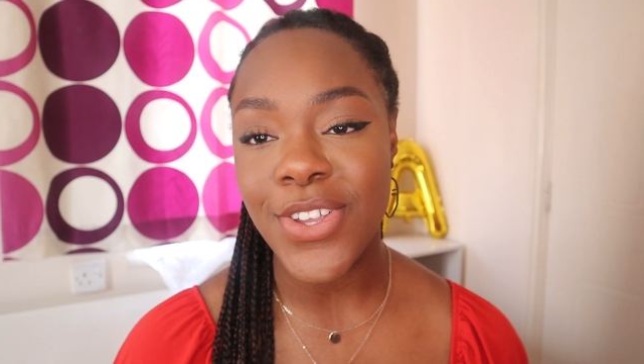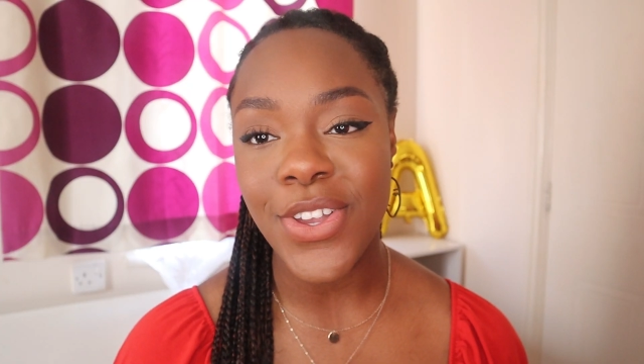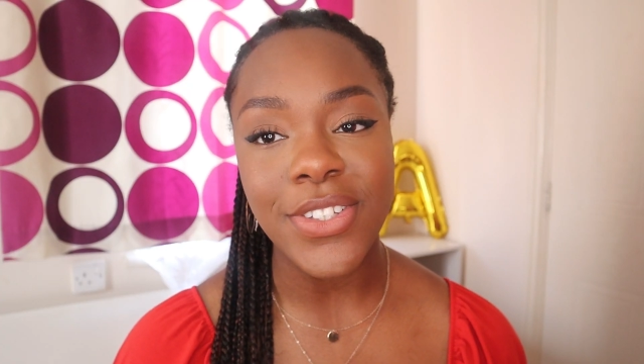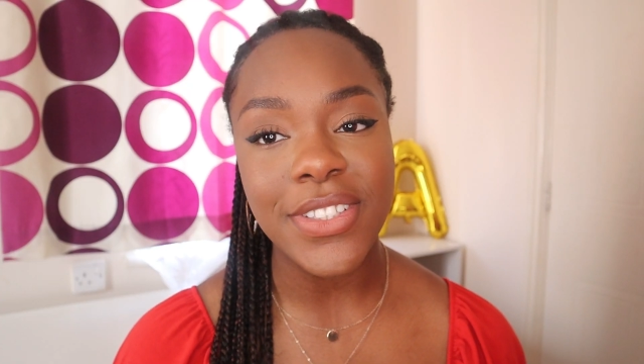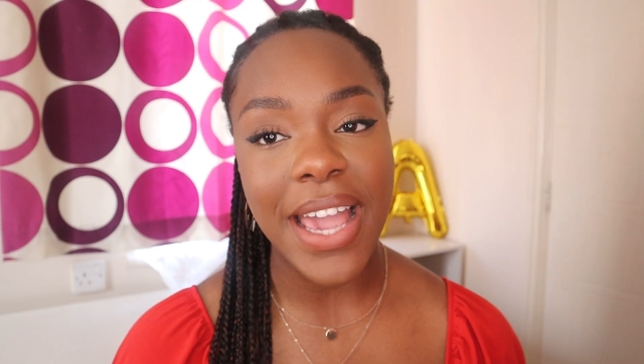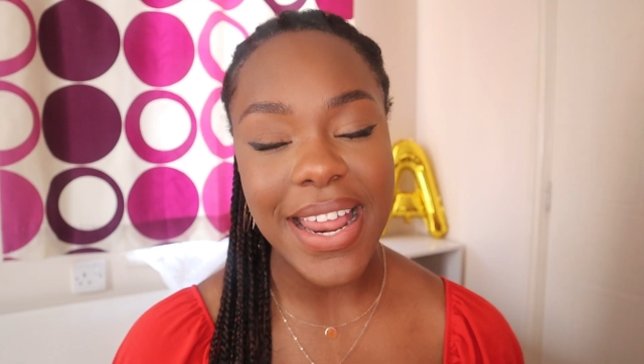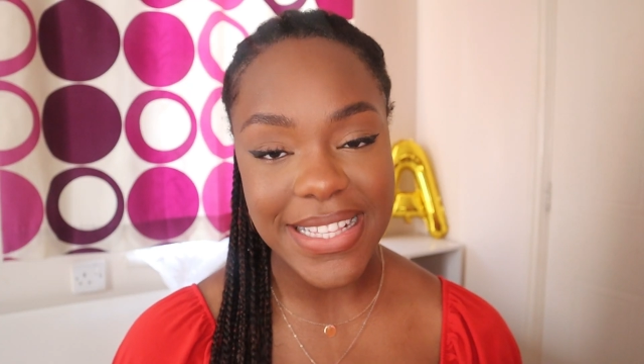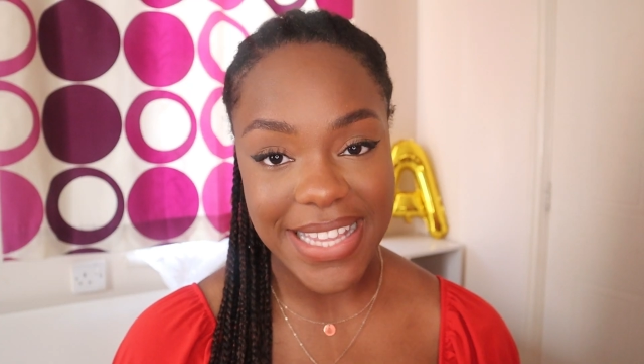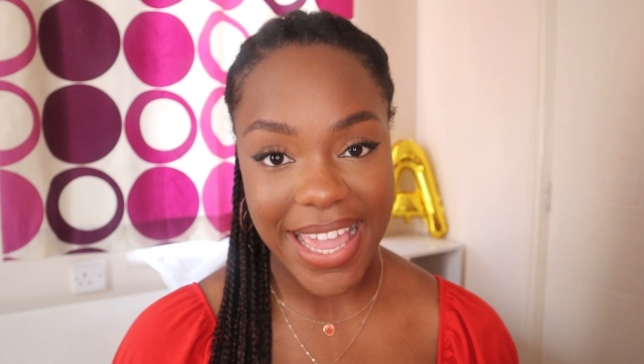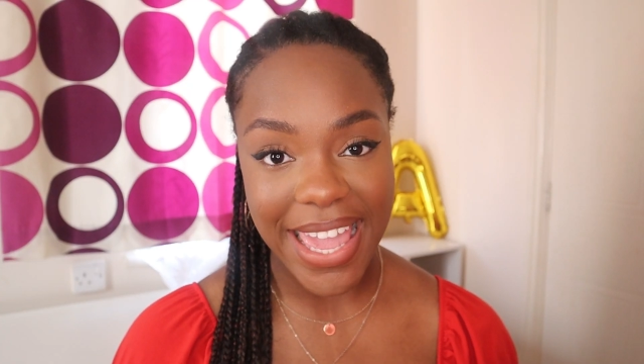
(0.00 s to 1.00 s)
So you're
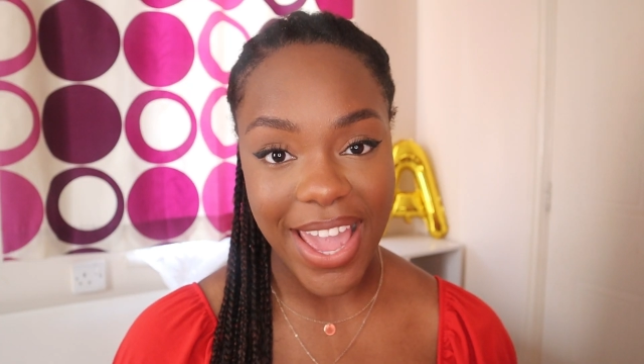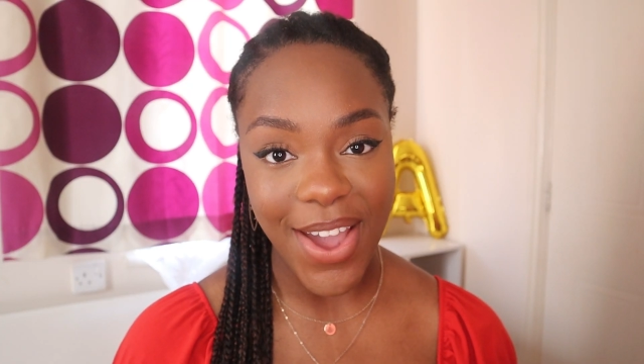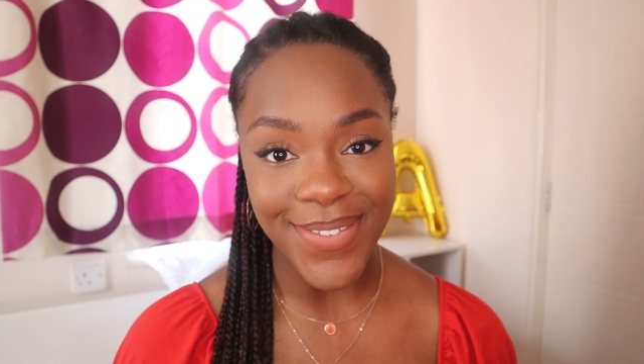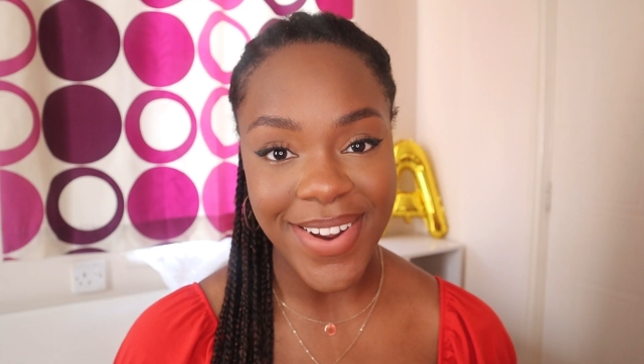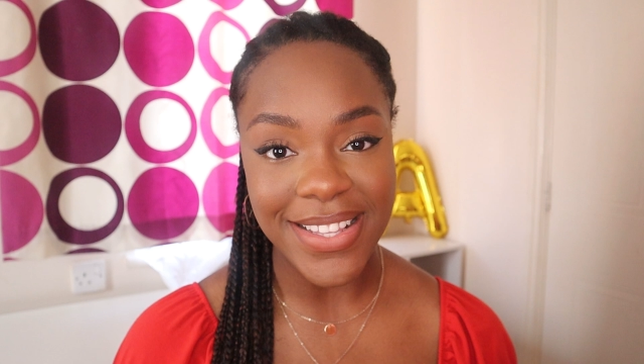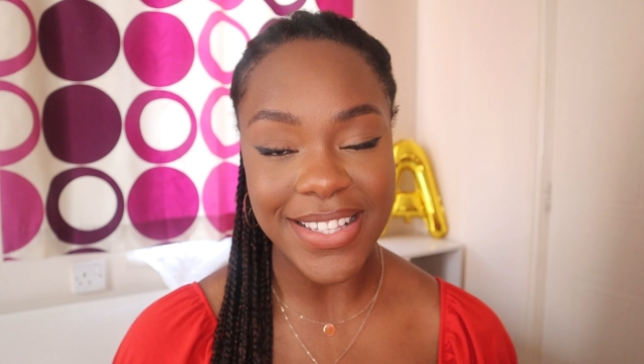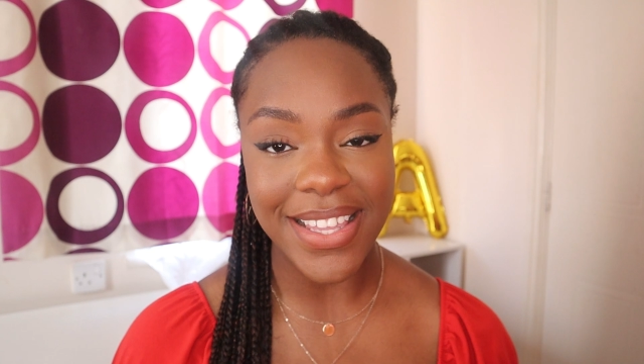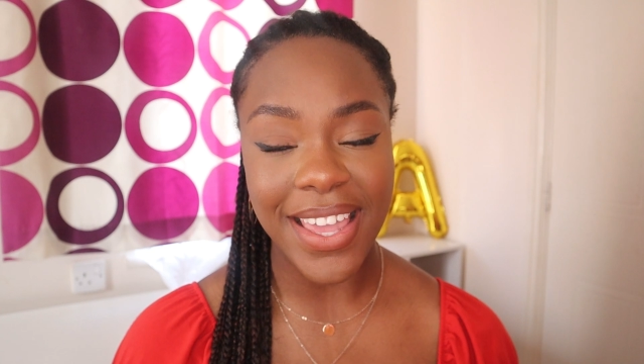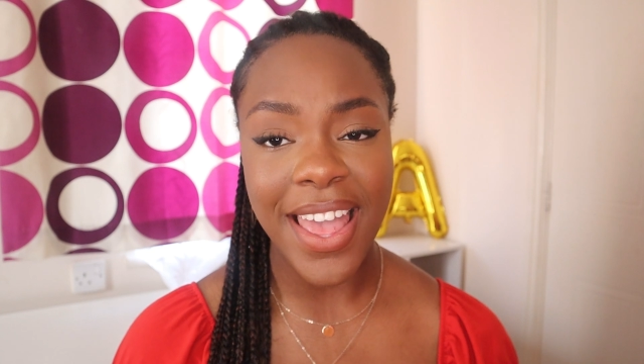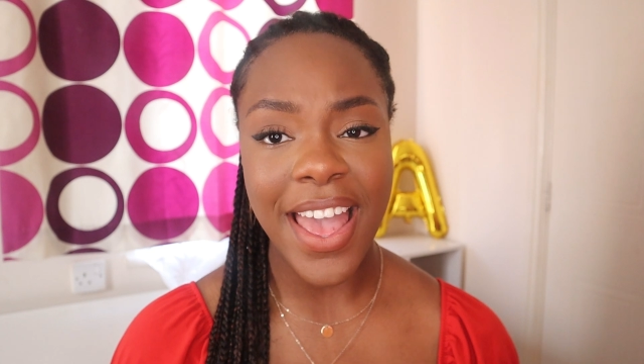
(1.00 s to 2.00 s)
kind of taking a risk.